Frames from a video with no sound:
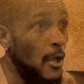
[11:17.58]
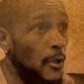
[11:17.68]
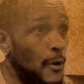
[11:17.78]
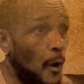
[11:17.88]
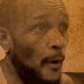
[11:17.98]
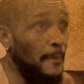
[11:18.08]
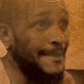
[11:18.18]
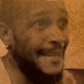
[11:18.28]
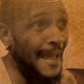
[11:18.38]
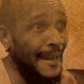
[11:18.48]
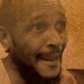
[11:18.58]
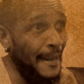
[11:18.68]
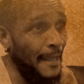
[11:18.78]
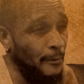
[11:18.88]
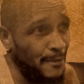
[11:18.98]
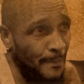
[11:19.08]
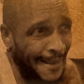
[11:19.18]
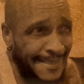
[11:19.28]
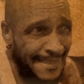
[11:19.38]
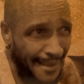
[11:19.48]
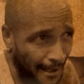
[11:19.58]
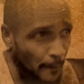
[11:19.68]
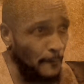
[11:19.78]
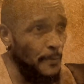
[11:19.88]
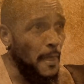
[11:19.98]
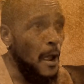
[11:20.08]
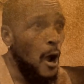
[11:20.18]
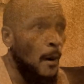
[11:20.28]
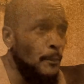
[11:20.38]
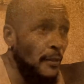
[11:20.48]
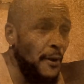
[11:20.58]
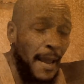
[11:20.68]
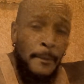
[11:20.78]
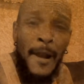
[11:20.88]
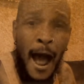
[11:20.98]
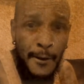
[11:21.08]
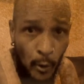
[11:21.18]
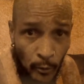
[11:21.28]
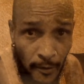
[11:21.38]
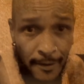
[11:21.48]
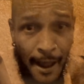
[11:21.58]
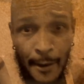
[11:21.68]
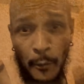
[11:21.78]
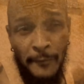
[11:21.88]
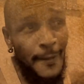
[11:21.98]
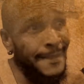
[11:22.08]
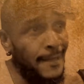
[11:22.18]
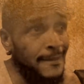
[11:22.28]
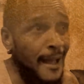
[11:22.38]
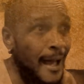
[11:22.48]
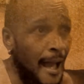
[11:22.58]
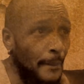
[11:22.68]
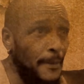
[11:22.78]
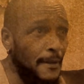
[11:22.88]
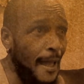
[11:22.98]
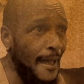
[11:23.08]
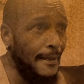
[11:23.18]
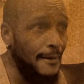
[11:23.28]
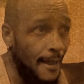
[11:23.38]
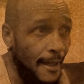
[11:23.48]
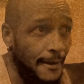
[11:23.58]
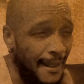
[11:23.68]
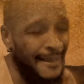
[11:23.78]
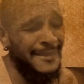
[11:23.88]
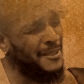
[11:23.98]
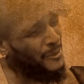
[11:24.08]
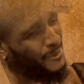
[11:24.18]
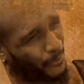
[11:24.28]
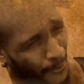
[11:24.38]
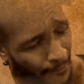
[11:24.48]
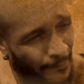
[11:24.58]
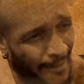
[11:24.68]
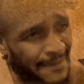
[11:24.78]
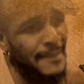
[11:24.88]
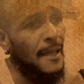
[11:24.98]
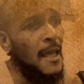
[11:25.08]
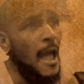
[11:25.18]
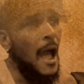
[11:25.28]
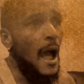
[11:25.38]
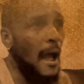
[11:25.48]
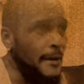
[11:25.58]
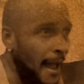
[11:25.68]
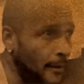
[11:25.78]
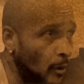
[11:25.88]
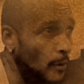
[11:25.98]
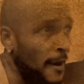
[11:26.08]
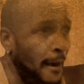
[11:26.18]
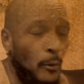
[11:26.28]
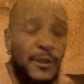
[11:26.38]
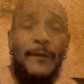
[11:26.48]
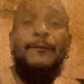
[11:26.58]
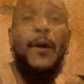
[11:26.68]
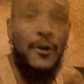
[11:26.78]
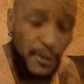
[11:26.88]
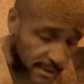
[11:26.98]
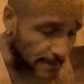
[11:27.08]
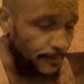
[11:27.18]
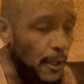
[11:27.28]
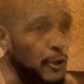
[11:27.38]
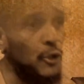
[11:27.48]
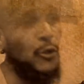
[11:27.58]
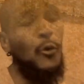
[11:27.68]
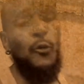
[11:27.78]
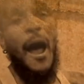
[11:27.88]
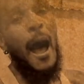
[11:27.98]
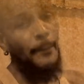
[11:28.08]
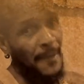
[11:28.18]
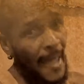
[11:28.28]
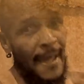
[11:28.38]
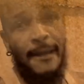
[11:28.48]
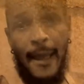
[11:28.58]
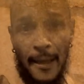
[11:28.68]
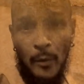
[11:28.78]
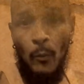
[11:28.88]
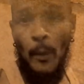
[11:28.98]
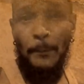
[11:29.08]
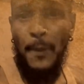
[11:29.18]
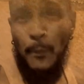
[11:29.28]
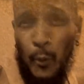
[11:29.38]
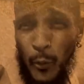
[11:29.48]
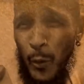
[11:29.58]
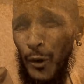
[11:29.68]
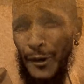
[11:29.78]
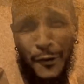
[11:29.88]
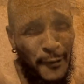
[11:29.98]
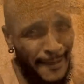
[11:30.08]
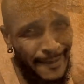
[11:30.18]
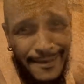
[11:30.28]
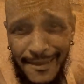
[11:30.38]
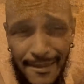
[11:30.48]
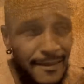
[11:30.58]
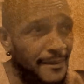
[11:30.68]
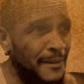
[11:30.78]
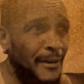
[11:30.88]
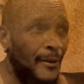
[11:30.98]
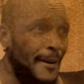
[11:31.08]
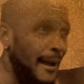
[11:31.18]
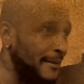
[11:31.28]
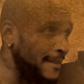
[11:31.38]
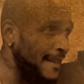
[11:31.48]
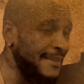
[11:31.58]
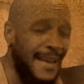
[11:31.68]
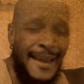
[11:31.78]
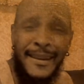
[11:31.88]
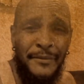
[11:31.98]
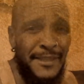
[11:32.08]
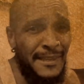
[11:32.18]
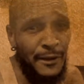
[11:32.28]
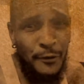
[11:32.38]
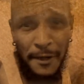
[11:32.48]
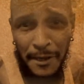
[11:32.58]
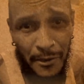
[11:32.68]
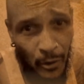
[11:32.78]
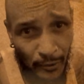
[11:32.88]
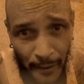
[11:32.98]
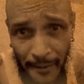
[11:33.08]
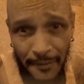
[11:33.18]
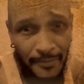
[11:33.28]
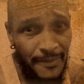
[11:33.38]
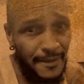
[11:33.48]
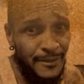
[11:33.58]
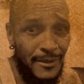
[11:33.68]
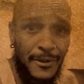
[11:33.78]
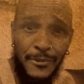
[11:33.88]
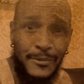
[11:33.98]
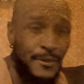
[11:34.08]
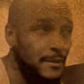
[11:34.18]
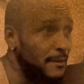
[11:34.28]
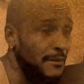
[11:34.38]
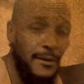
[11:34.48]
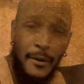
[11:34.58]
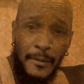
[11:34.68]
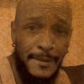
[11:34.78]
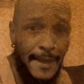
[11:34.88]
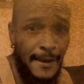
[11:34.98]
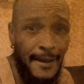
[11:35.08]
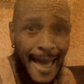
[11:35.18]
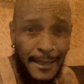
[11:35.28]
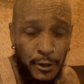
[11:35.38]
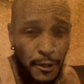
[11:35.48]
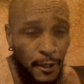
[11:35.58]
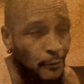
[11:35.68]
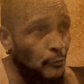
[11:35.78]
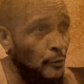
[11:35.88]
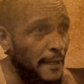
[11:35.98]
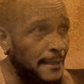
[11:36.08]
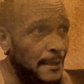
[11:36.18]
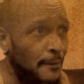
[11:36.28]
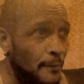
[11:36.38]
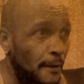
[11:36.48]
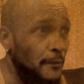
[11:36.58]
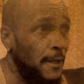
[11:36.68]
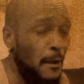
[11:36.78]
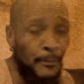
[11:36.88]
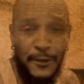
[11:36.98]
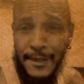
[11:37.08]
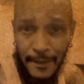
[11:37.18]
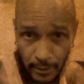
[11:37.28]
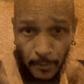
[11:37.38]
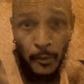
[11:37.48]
You know what I'm saying? And it was myself, a brother named Nano. Nano invented the hopping hang glide. I hate to use the word invented. Nano was the first to do the hopping hang glide, what people call crickets, you know, nowadays. I ain't never seen a cricket go around in circles. You know what I'm saying? Actually, crickets are very unpredictable.